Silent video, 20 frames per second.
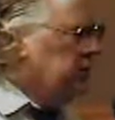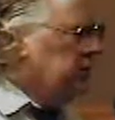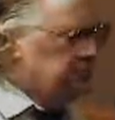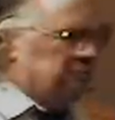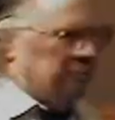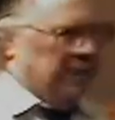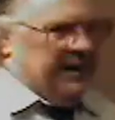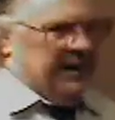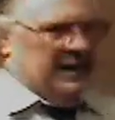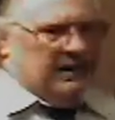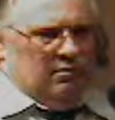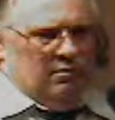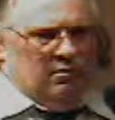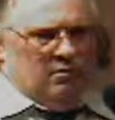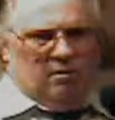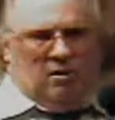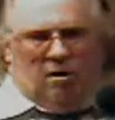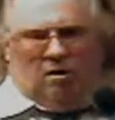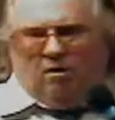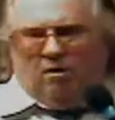is
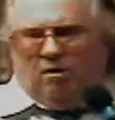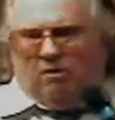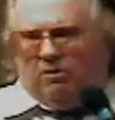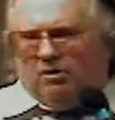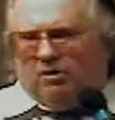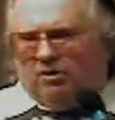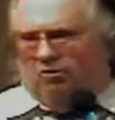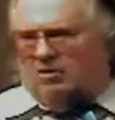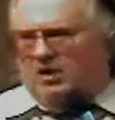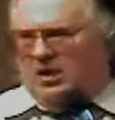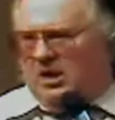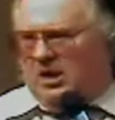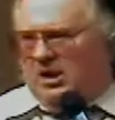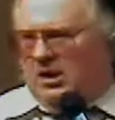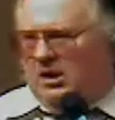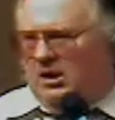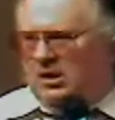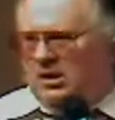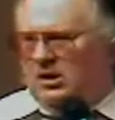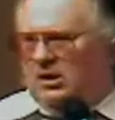pale or
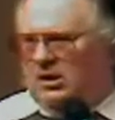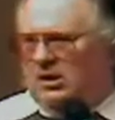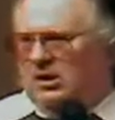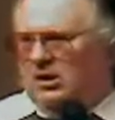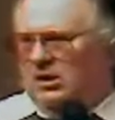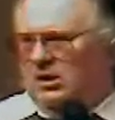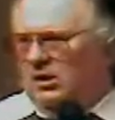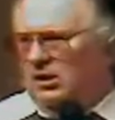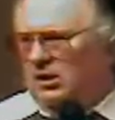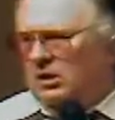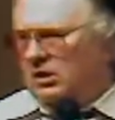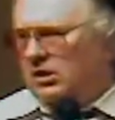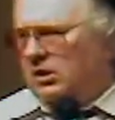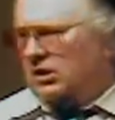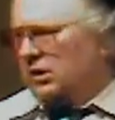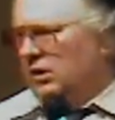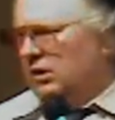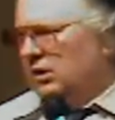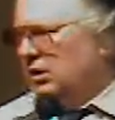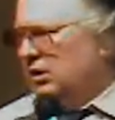green.
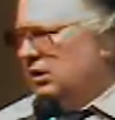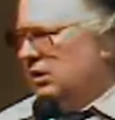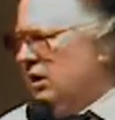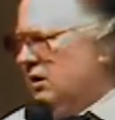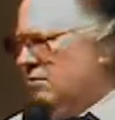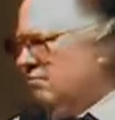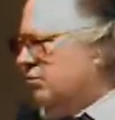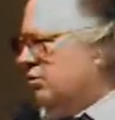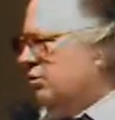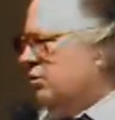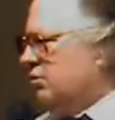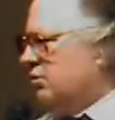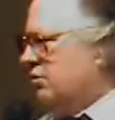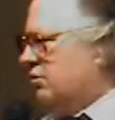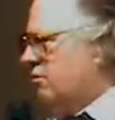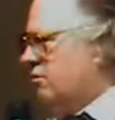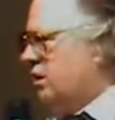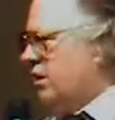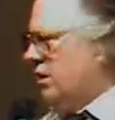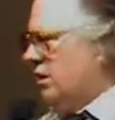
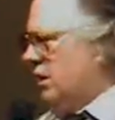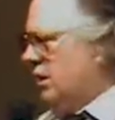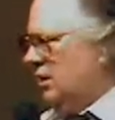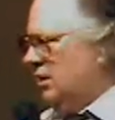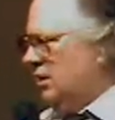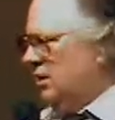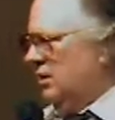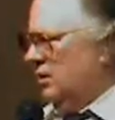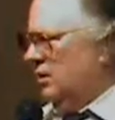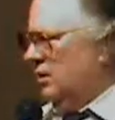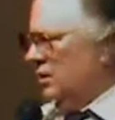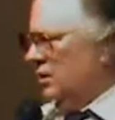Emerald green.